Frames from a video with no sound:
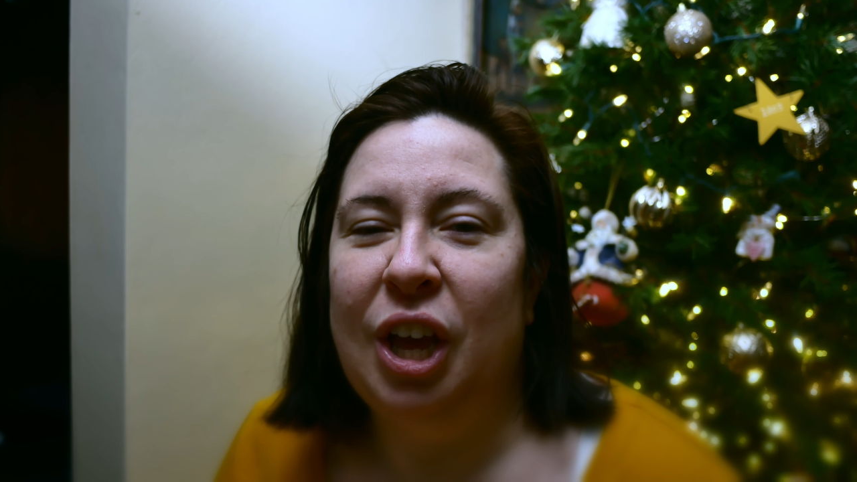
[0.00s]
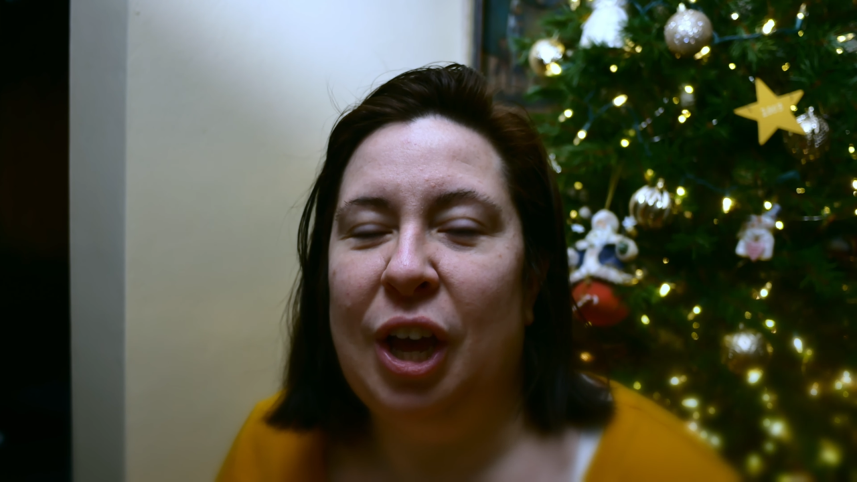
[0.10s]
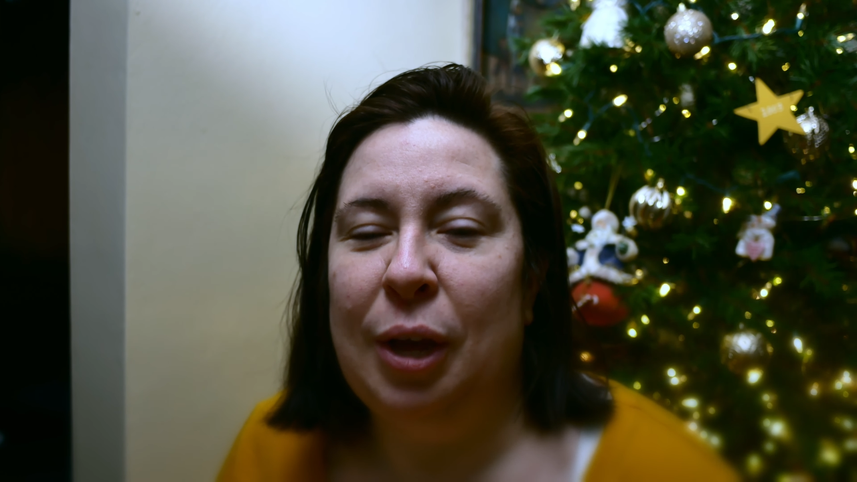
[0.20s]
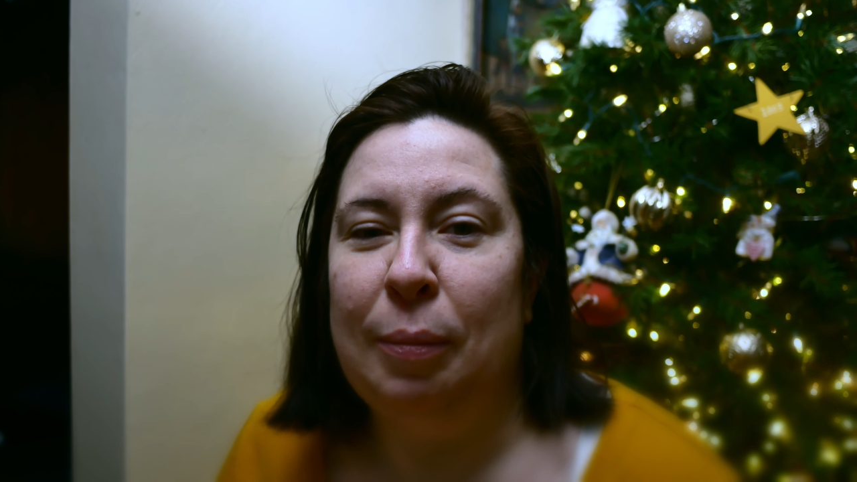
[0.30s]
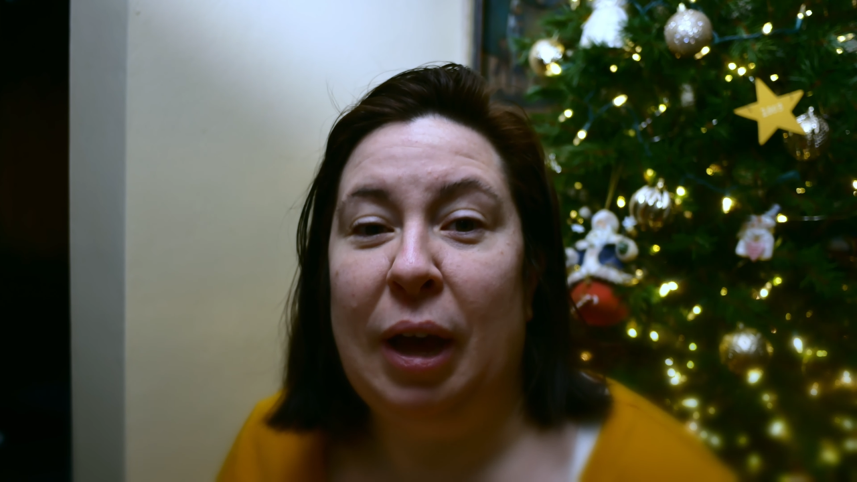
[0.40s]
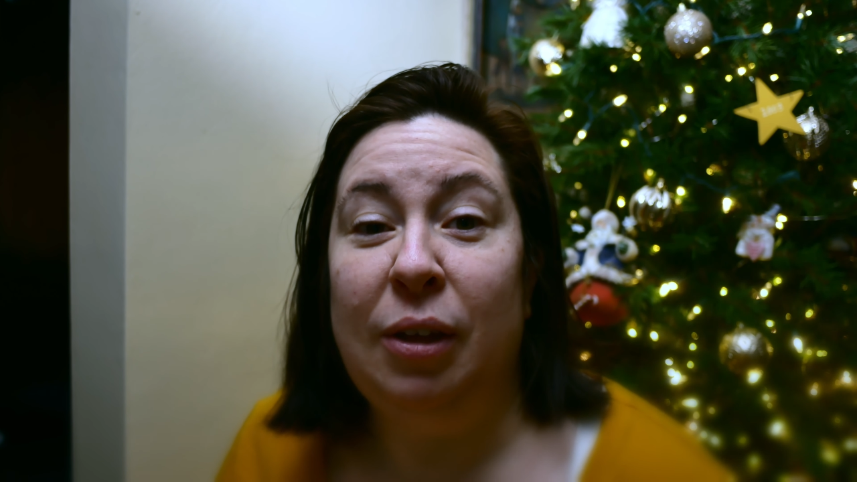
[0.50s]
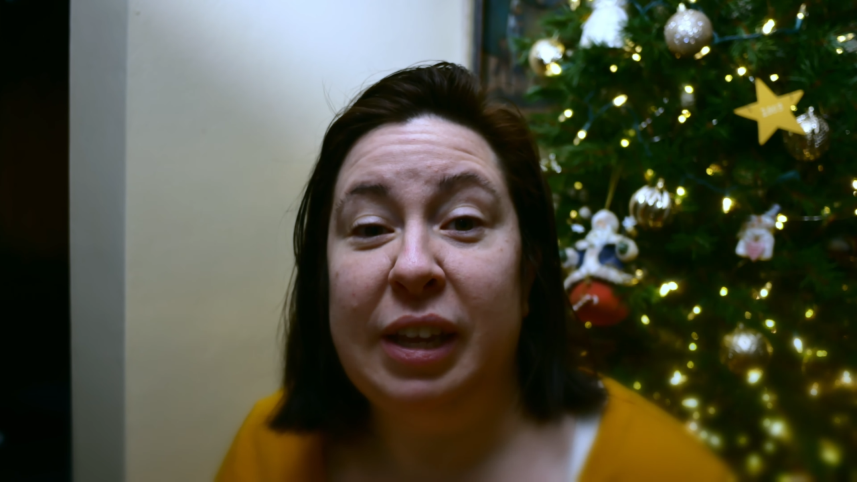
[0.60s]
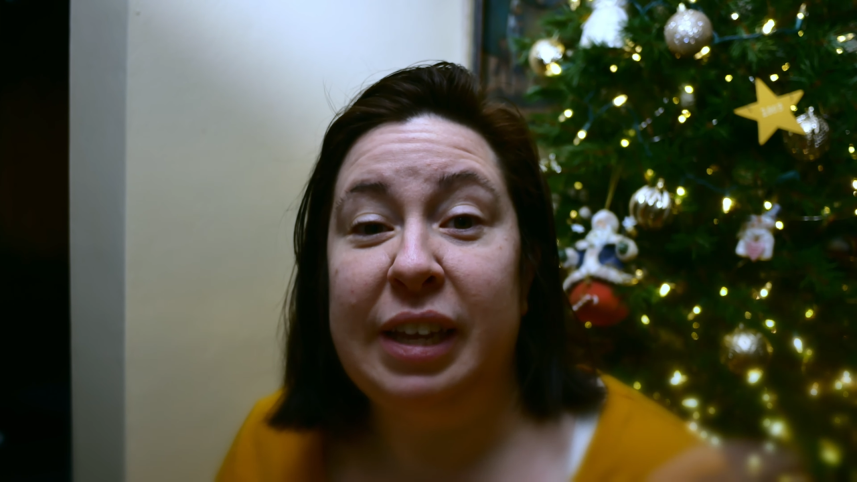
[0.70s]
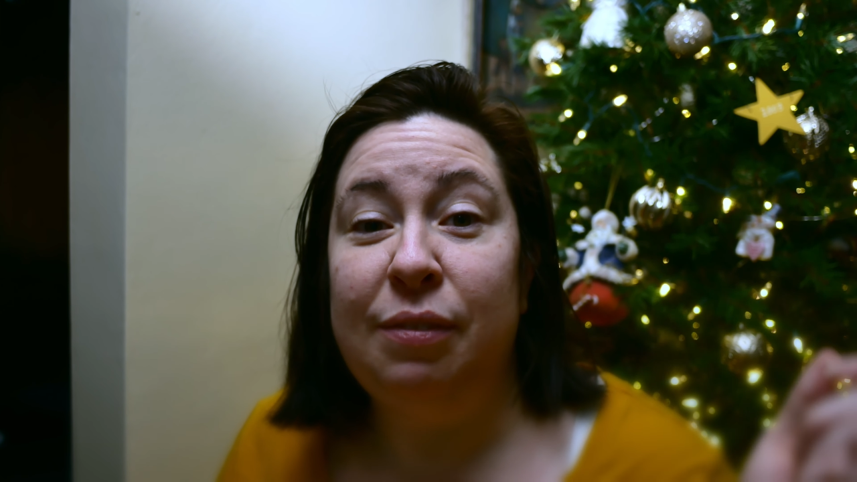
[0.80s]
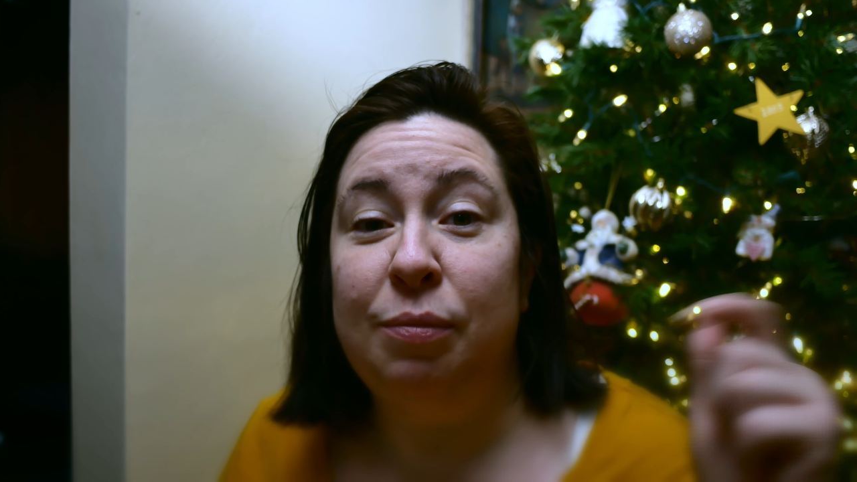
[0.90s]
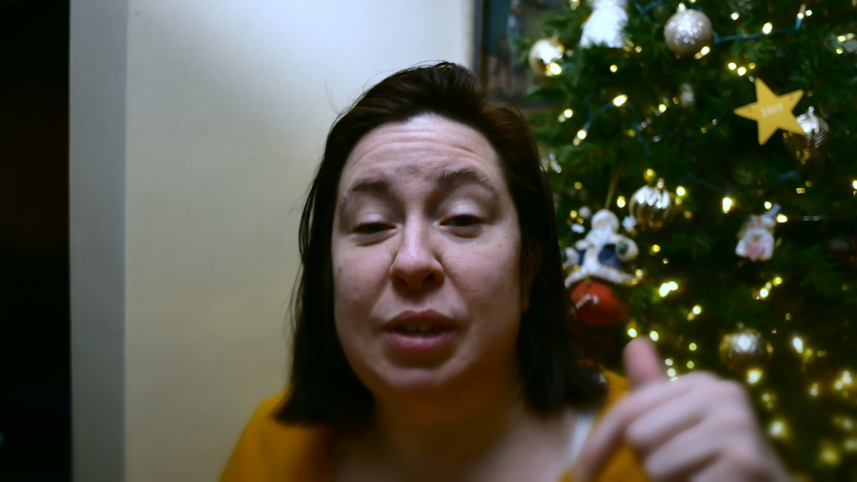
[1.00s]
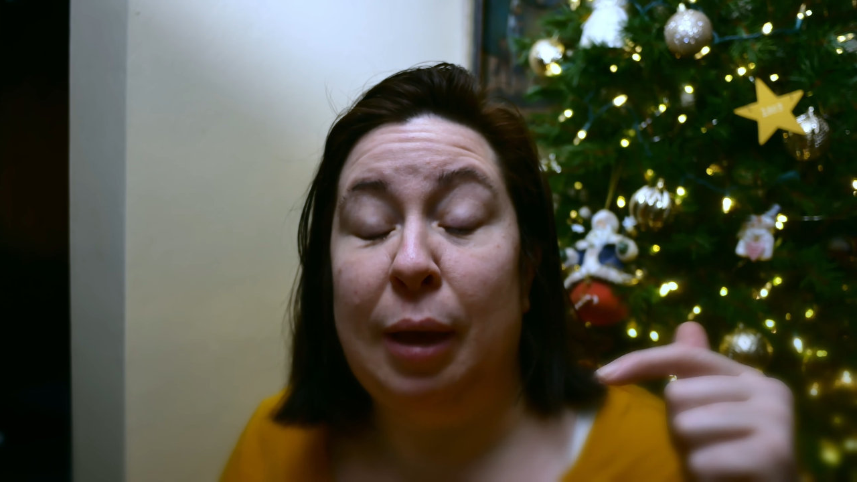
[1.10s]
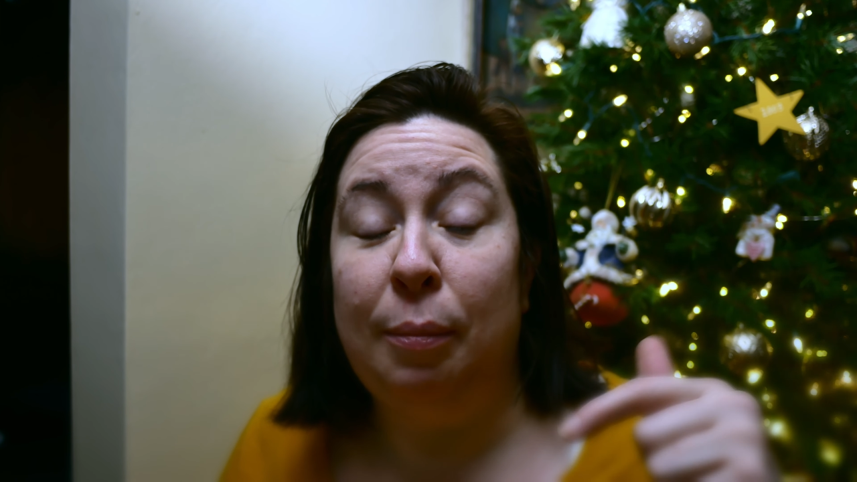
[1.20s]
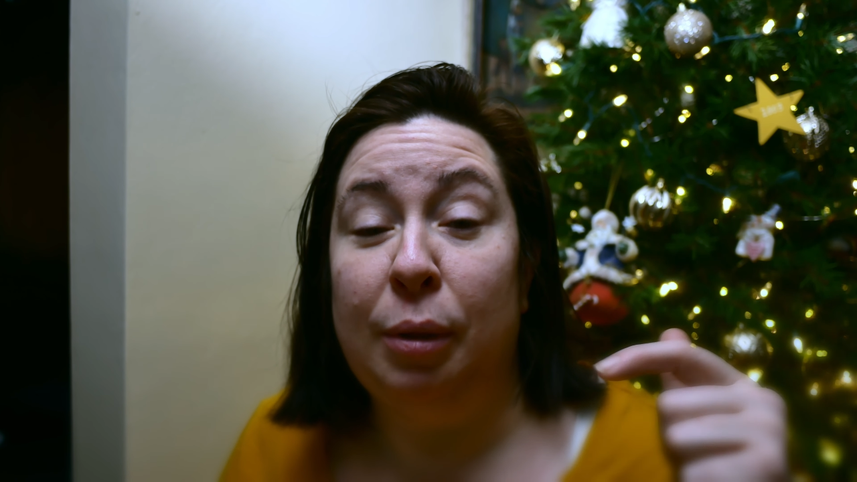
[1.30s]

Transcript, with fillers: Um, I'll leave down